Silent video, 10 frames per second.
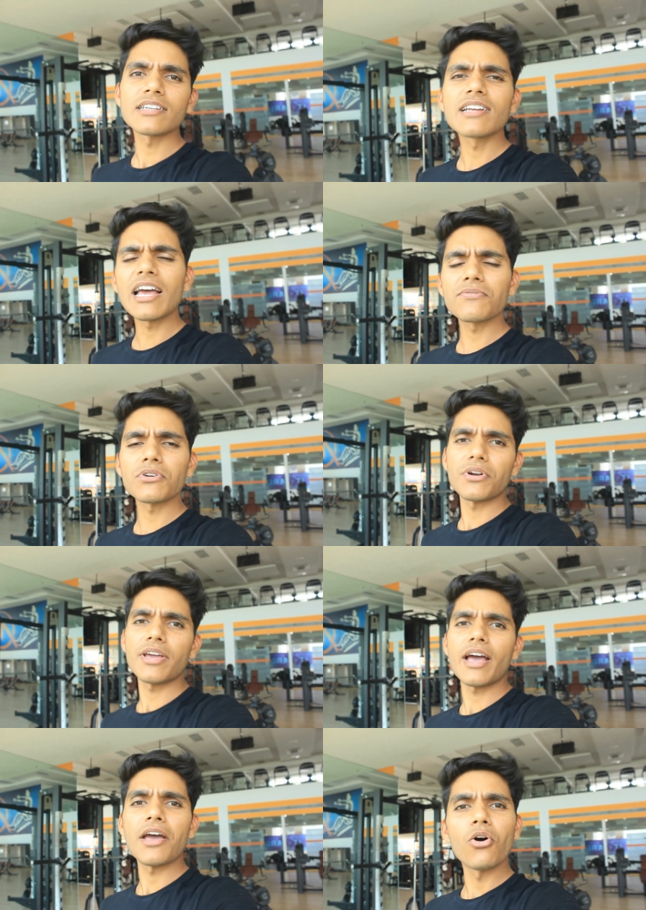it guys for
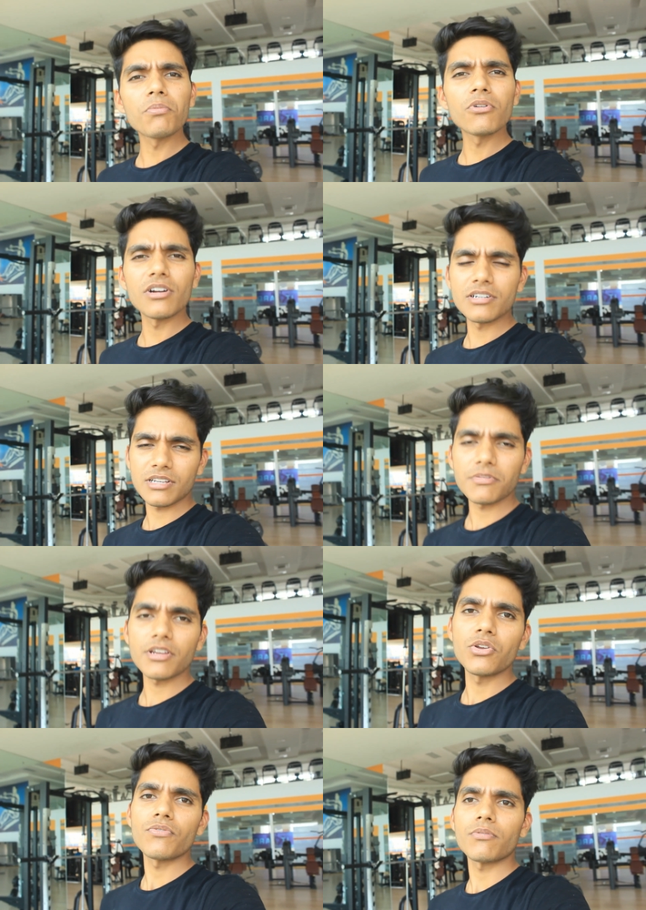today i hope you learned
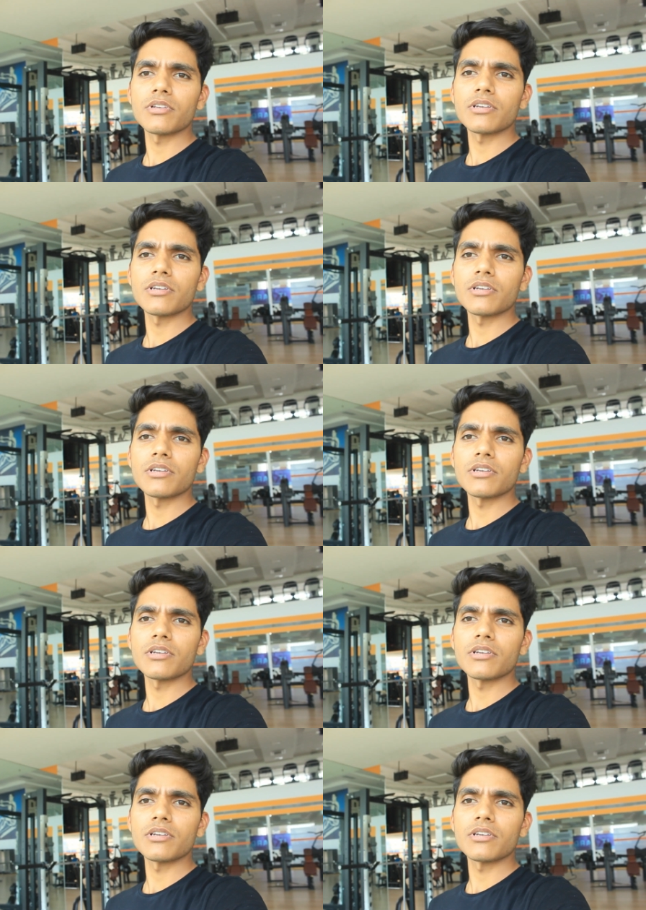something new from